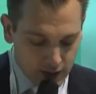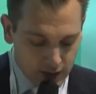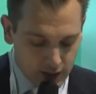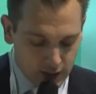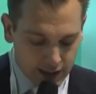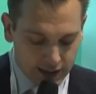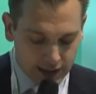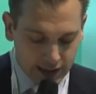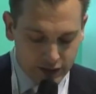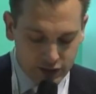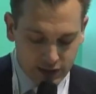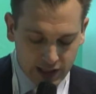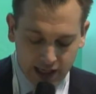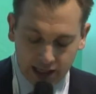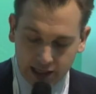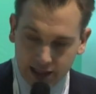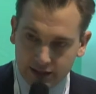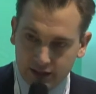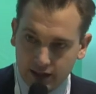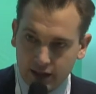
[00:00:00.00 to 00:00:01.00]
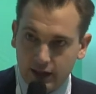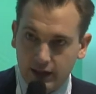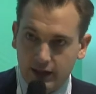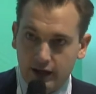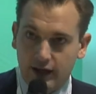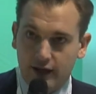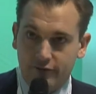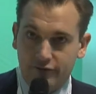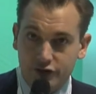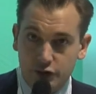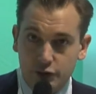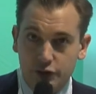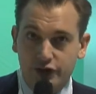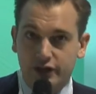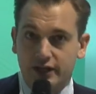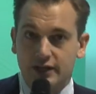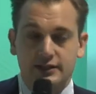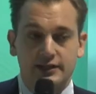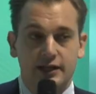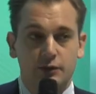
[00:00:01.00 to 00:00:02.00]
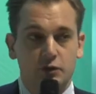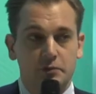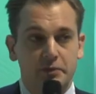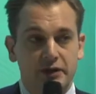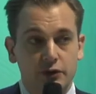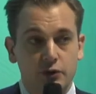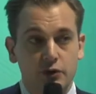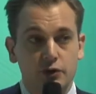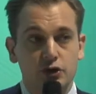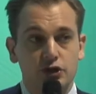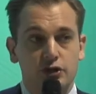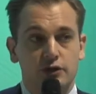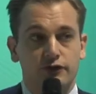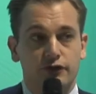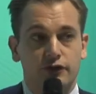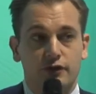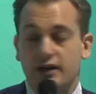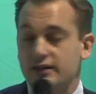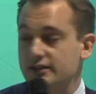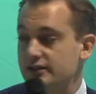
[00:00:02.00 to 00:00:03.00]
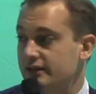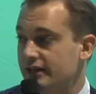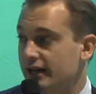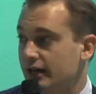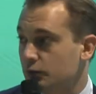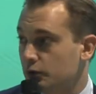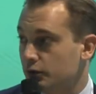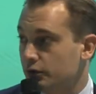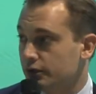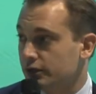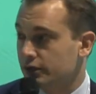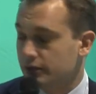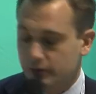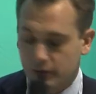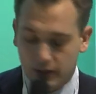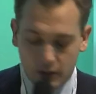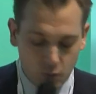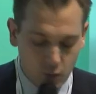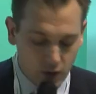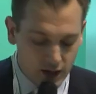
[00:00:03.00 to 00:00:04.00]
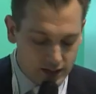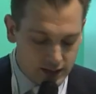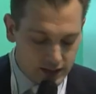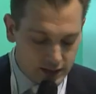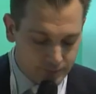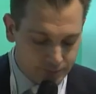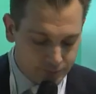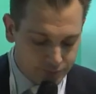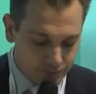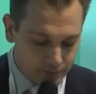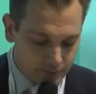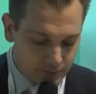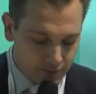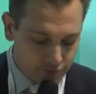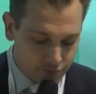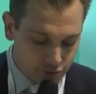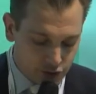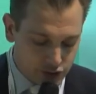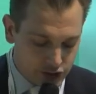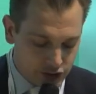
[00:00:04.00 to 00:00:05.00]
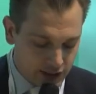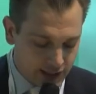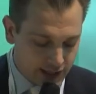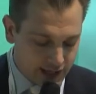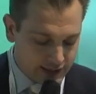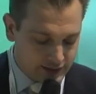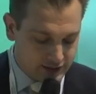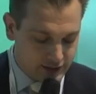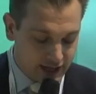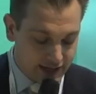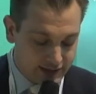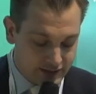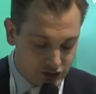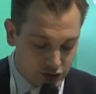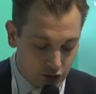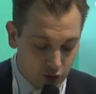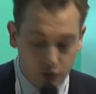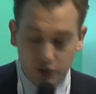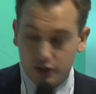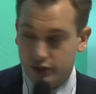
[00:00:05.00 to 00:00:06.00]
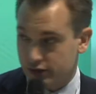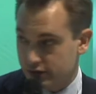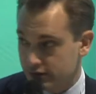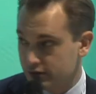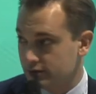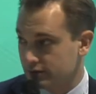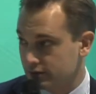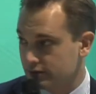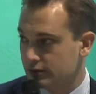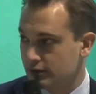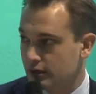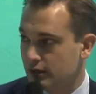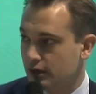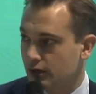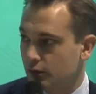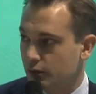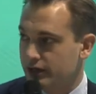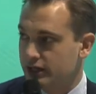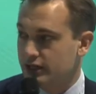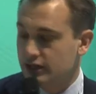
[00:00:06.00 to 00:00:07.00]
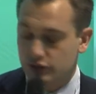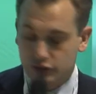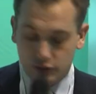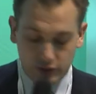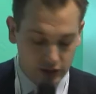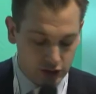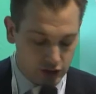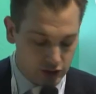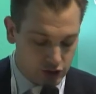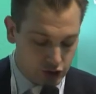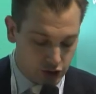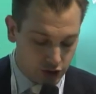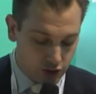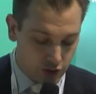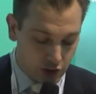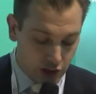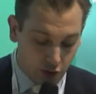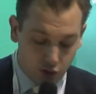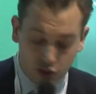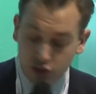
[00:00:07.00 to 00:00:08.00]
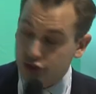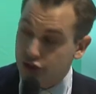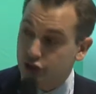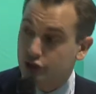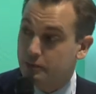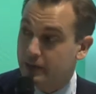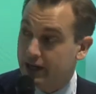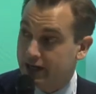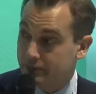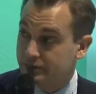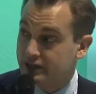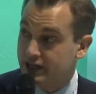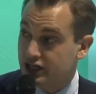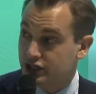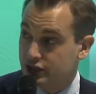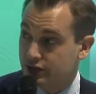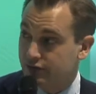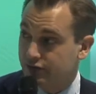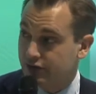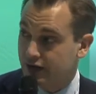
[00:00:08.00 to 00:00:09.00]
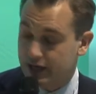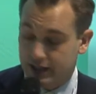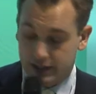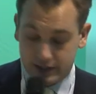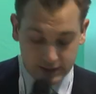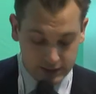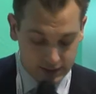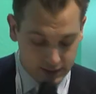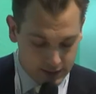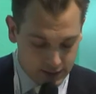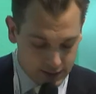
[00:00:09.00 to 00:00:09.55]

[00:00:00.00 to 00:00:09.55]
I'd like to highlight a few things that would be crucial for us in that work. And one, firstly, as donors, we need to ensure long-term adaptation finance.